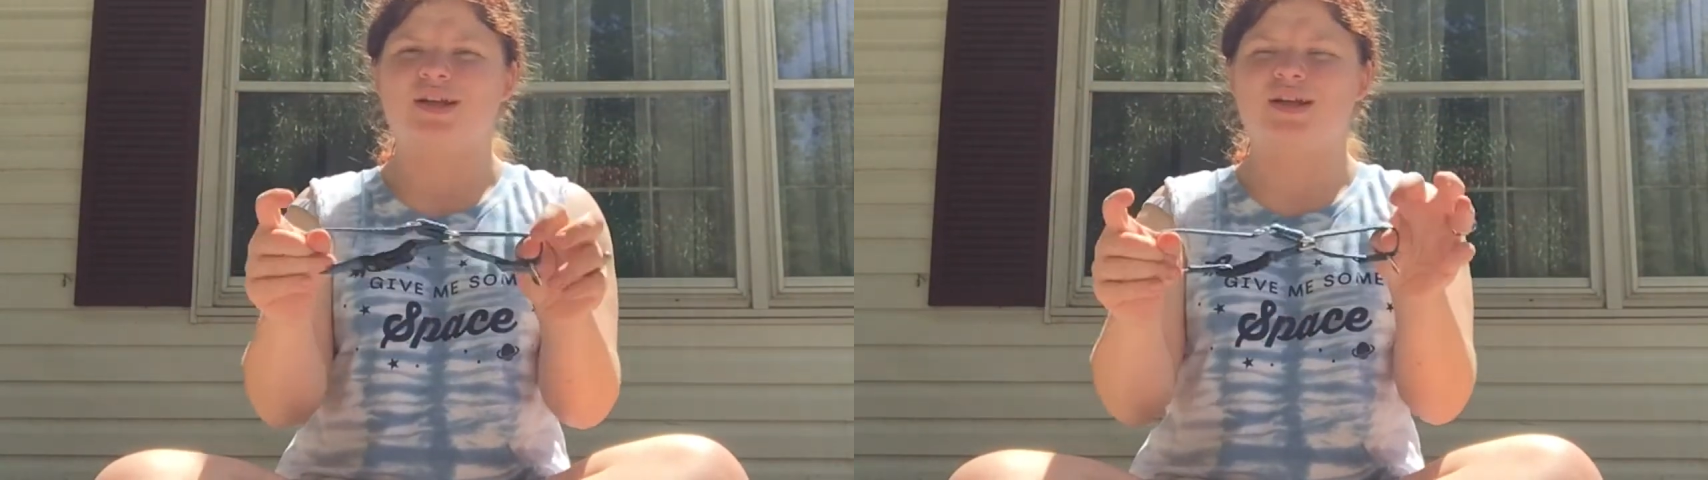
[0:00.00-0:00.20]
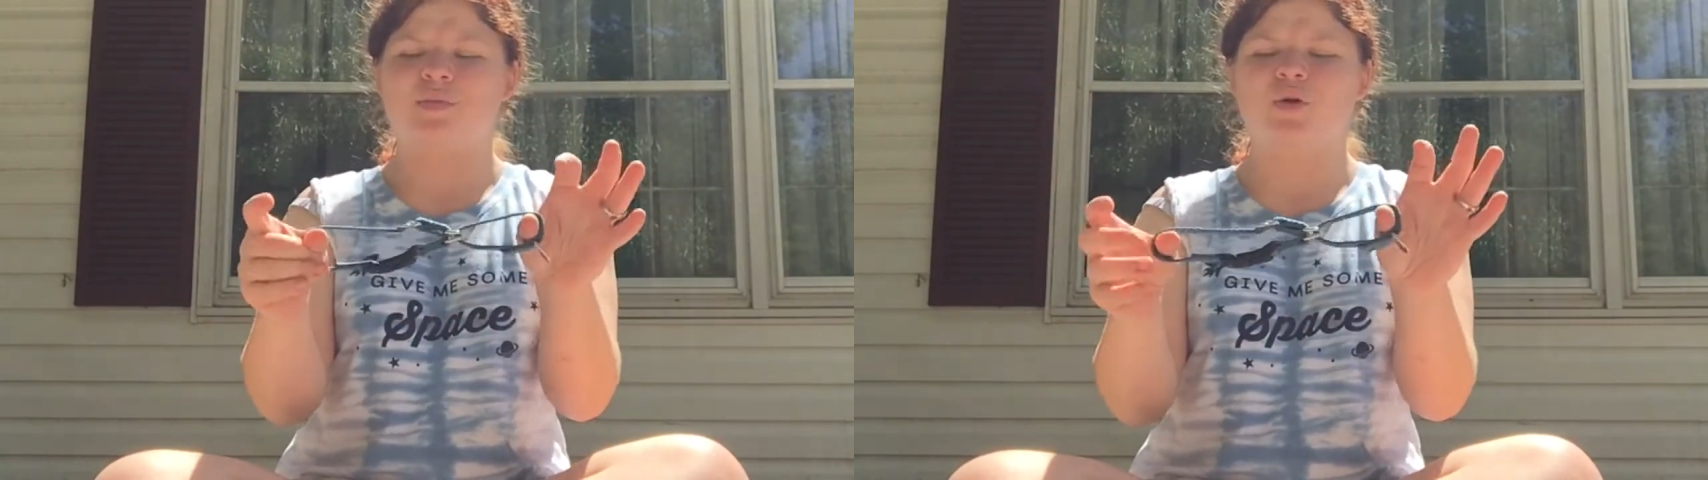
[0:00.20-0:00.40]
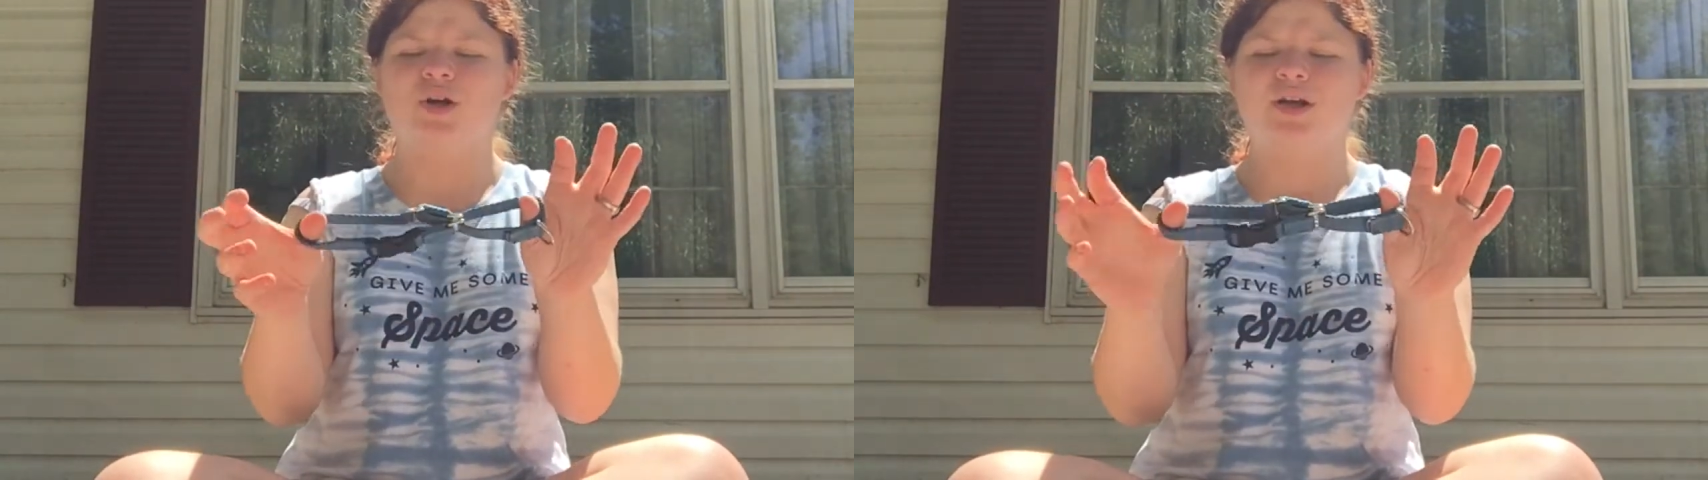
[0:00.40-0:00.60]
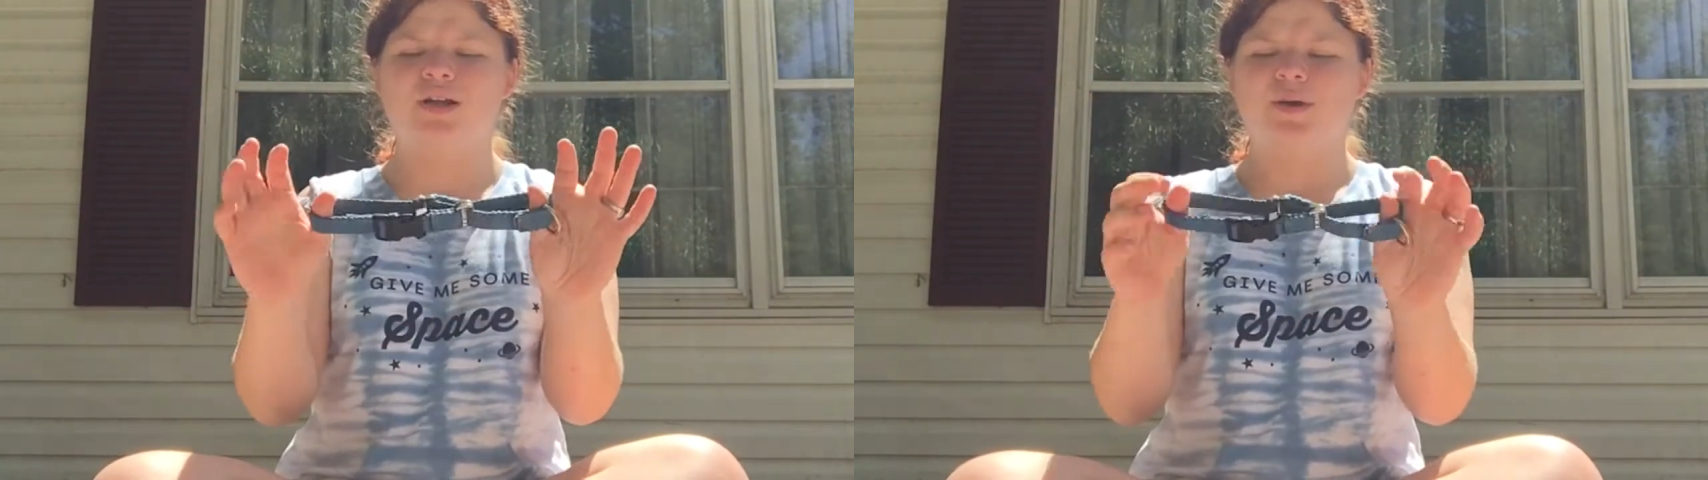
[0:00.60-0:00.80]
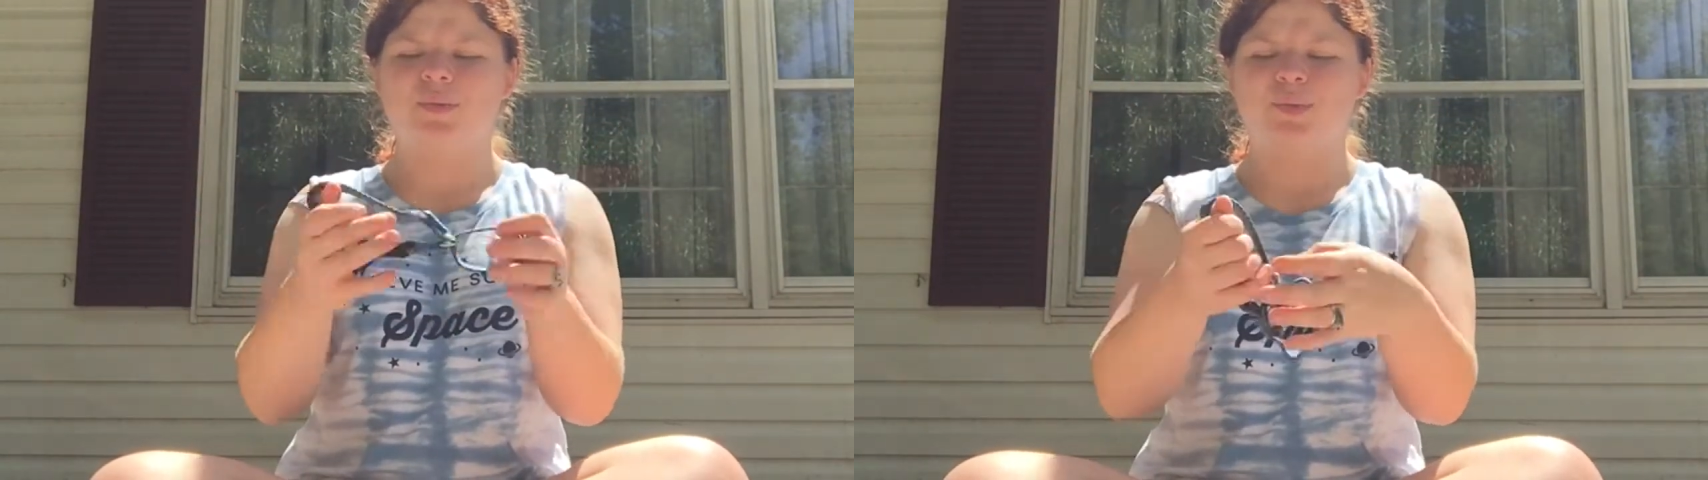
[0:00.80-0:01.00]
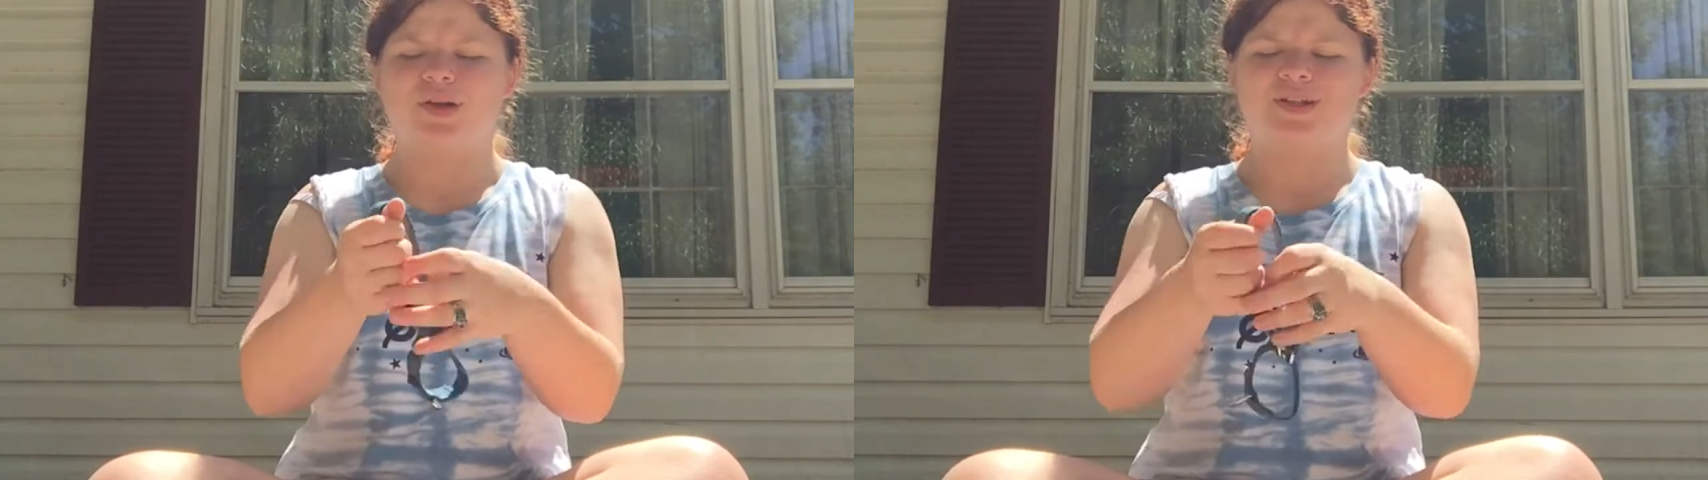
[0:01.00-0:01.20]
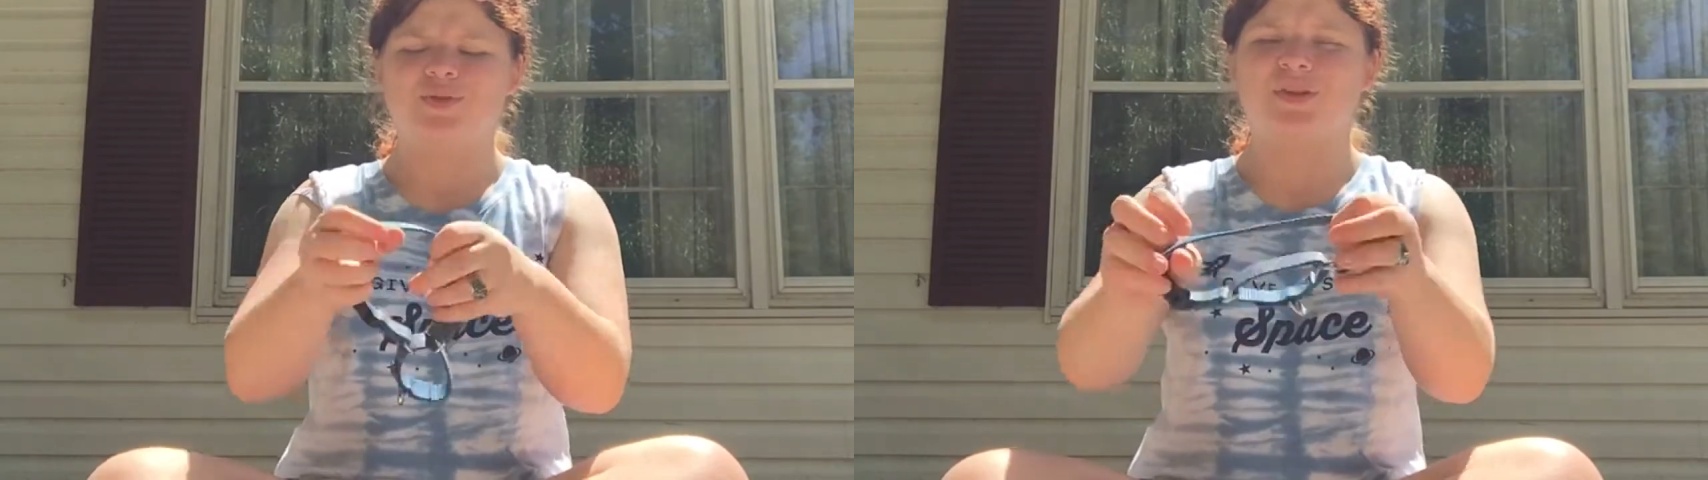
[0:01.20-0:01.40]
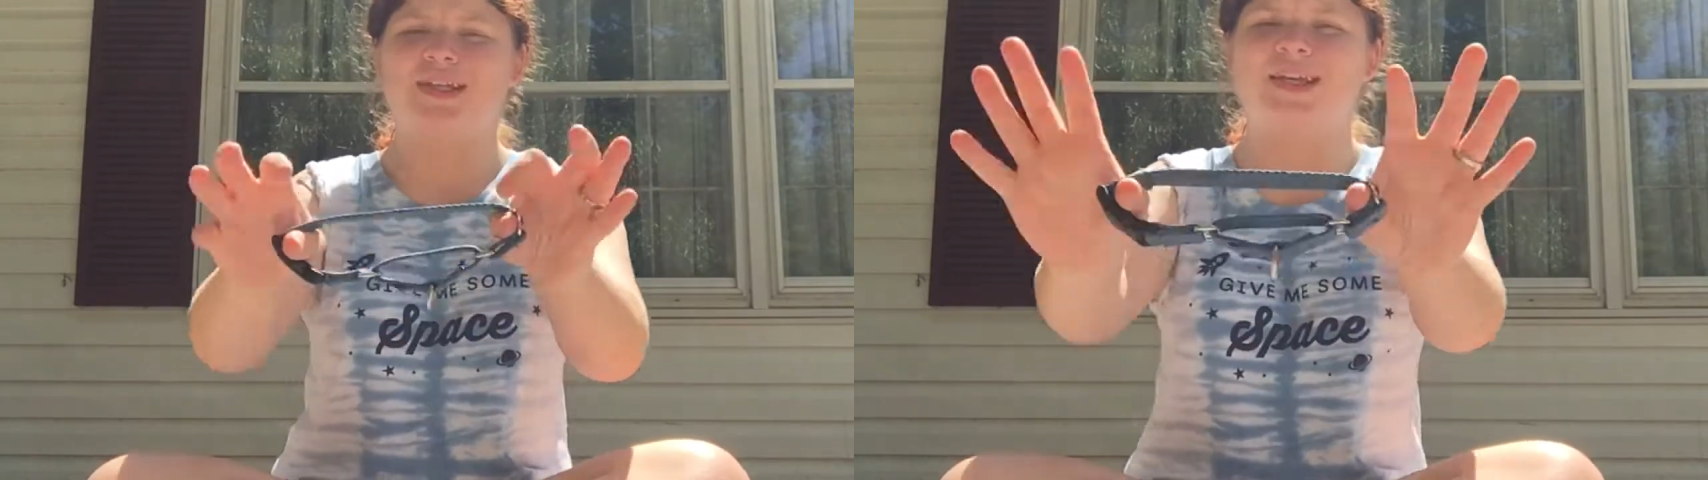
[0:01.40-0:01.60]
anymore, but it's really